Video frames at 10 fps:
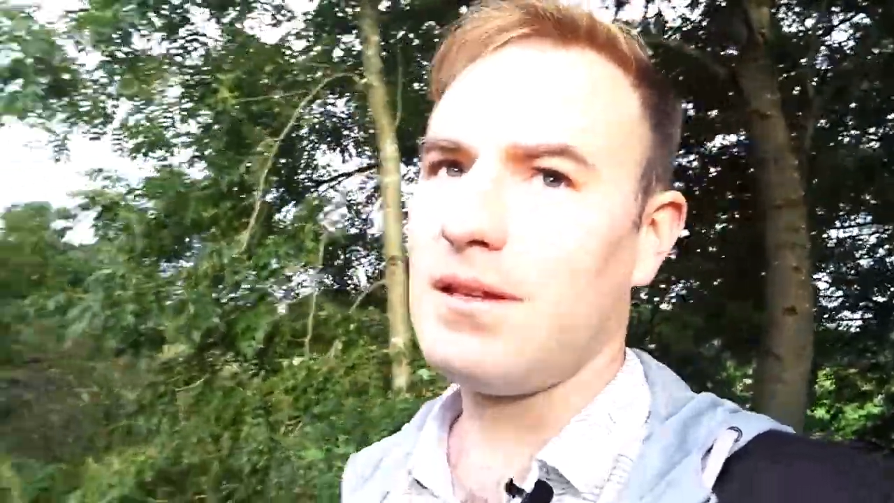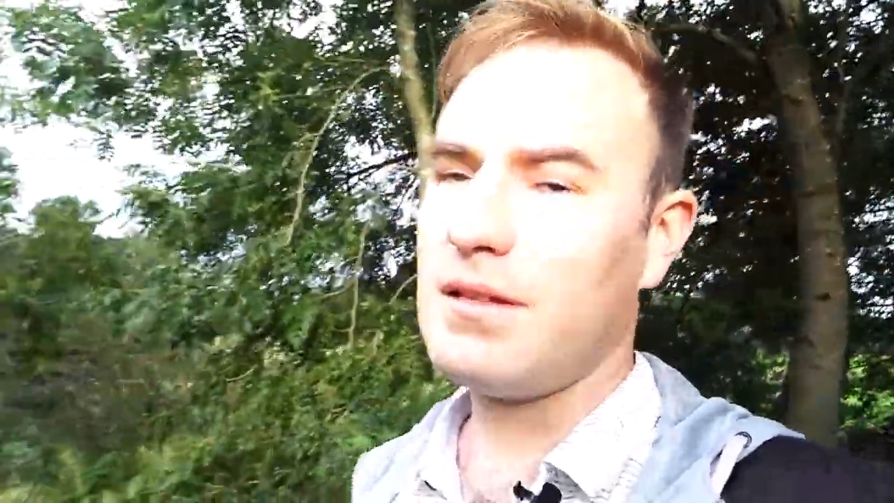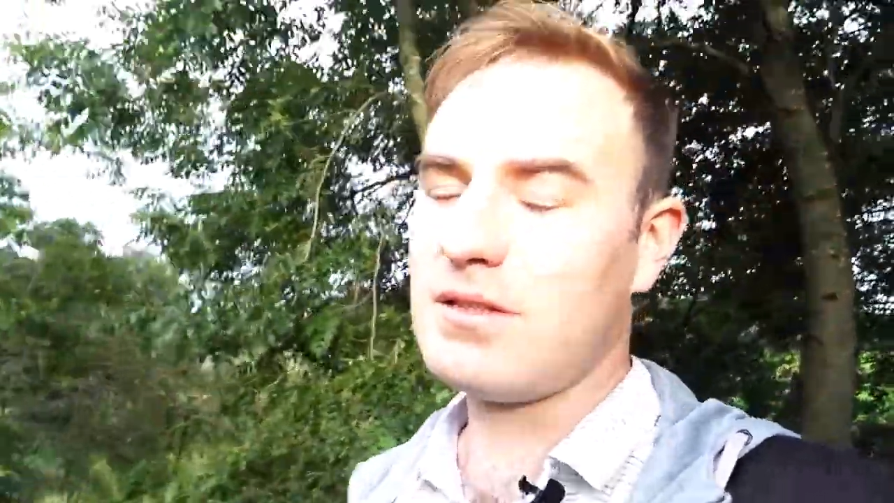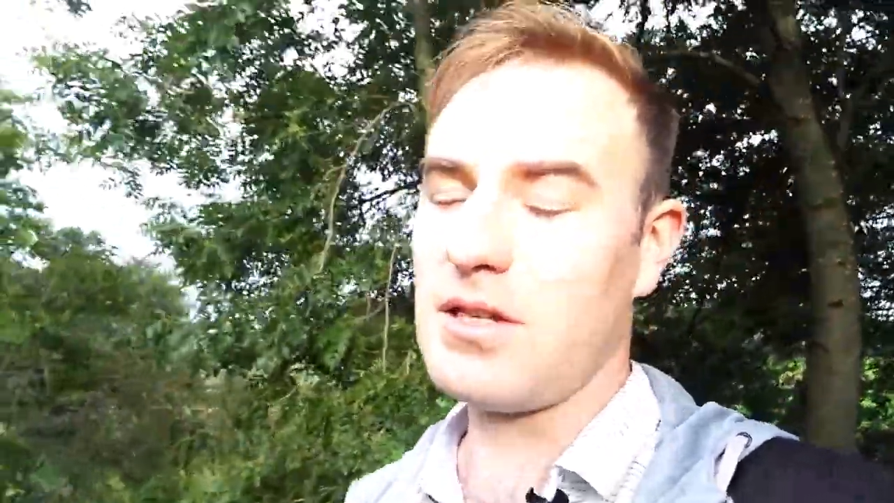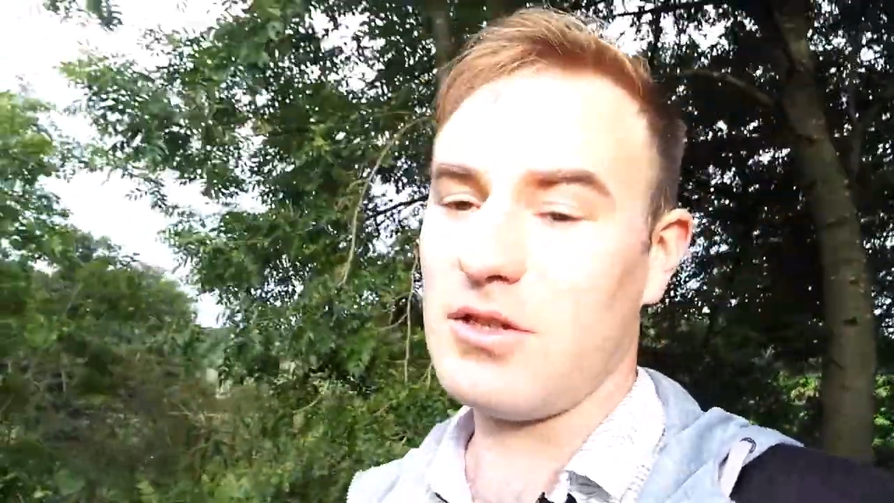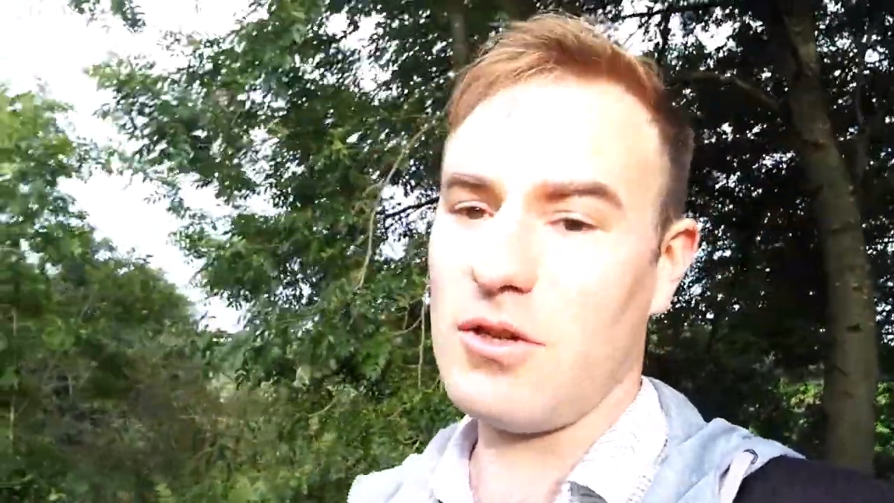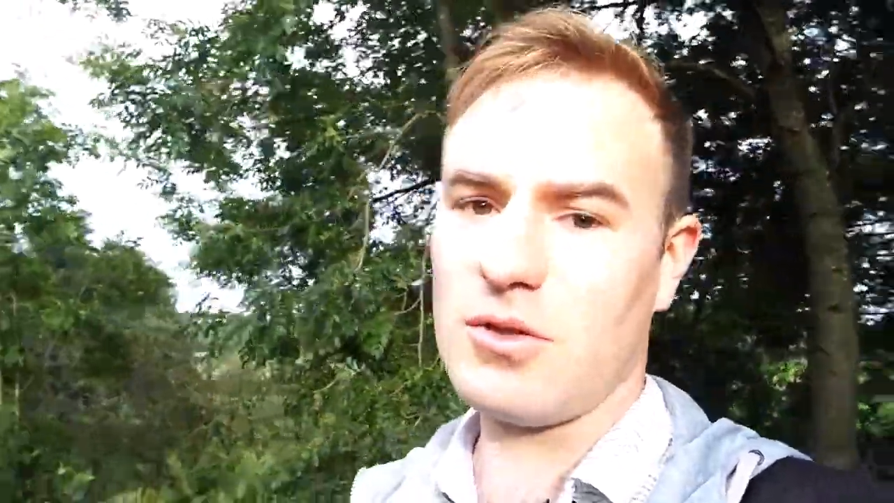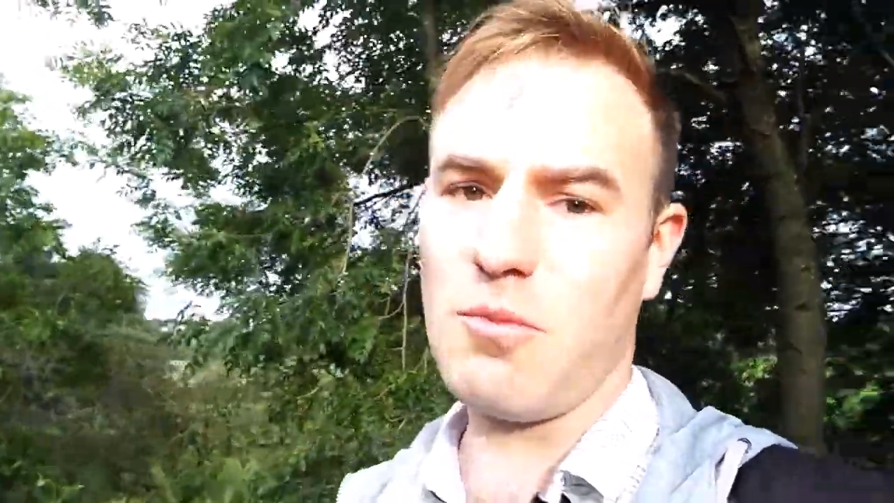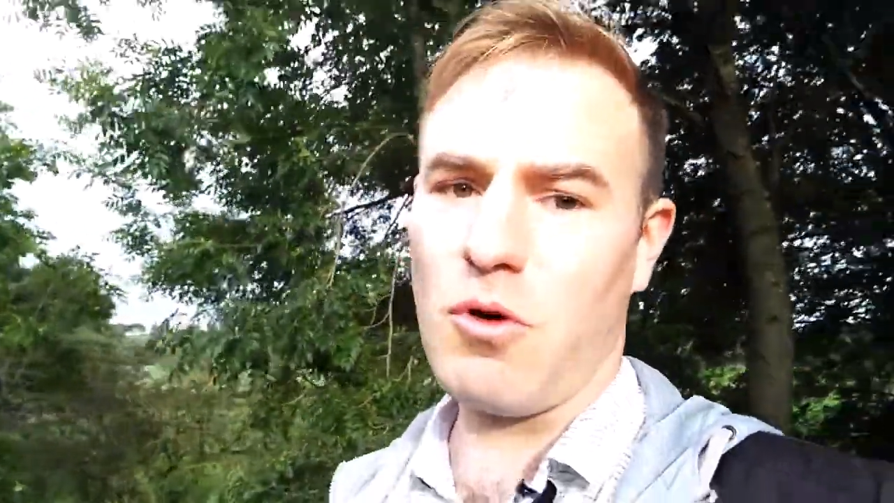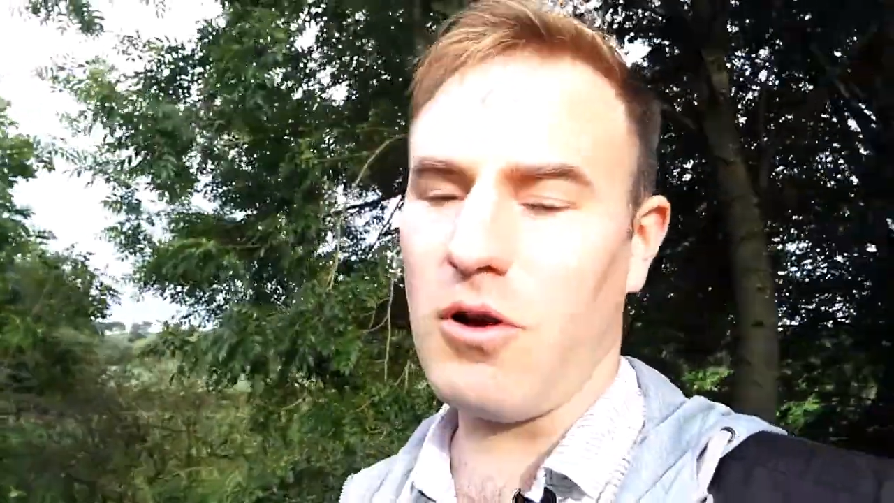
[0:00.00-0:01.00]
to
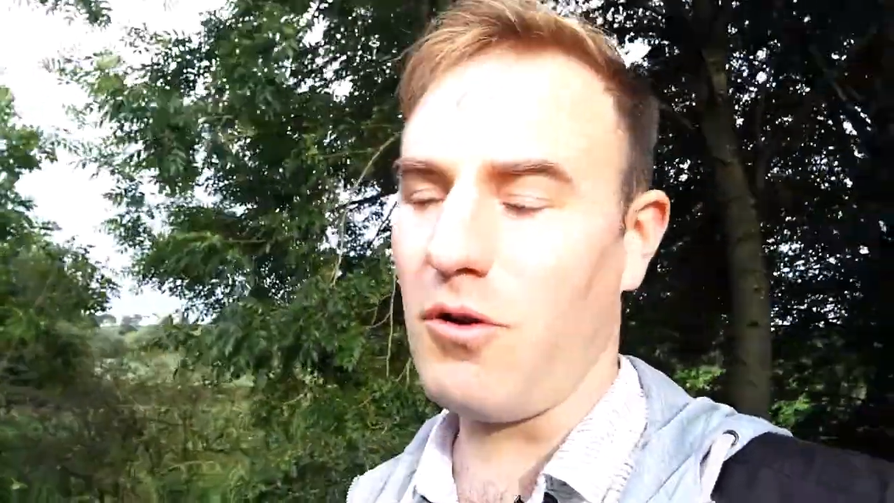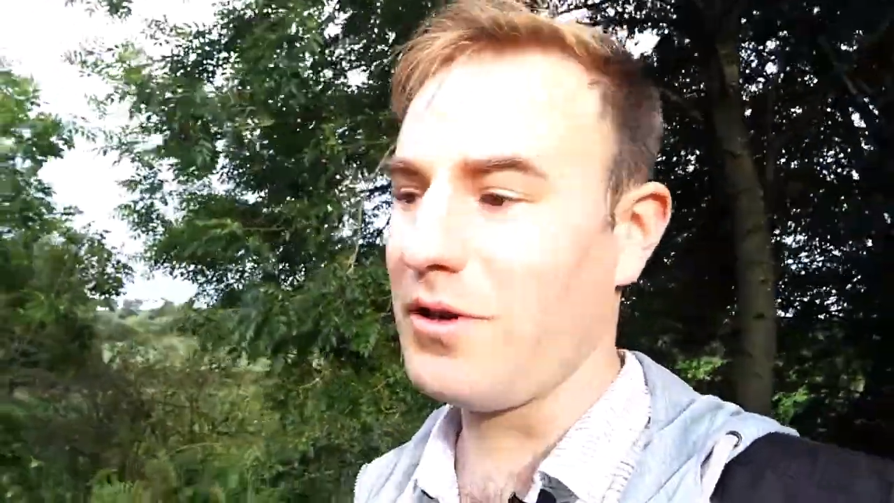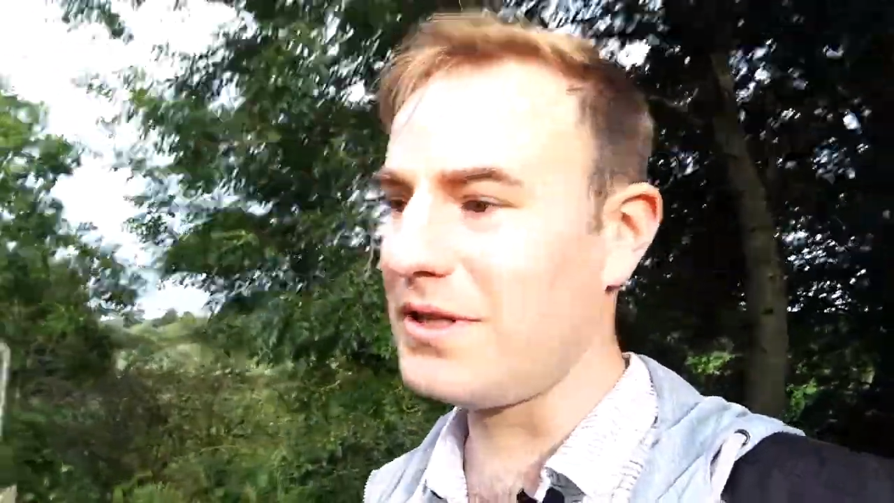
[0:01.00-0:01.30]
walk along the